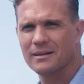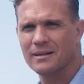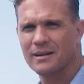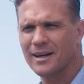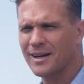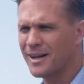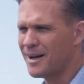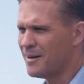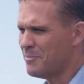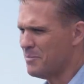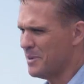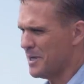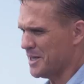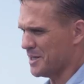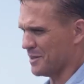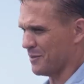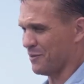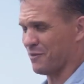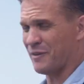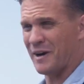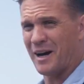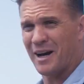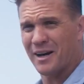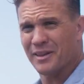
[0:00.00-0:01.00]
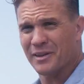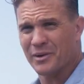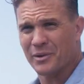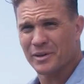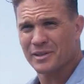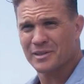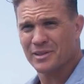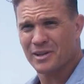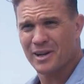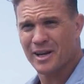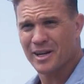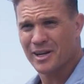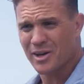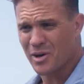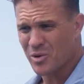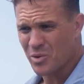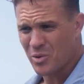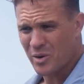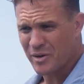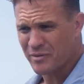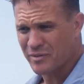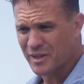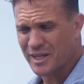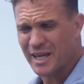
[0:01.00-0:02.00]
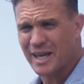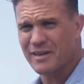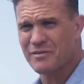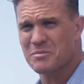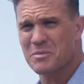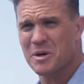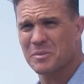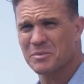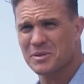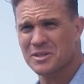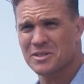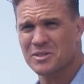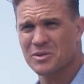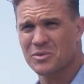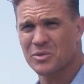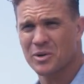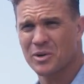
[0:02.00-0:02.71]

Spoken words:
I can't be his father until I know whoever gave him up doesn't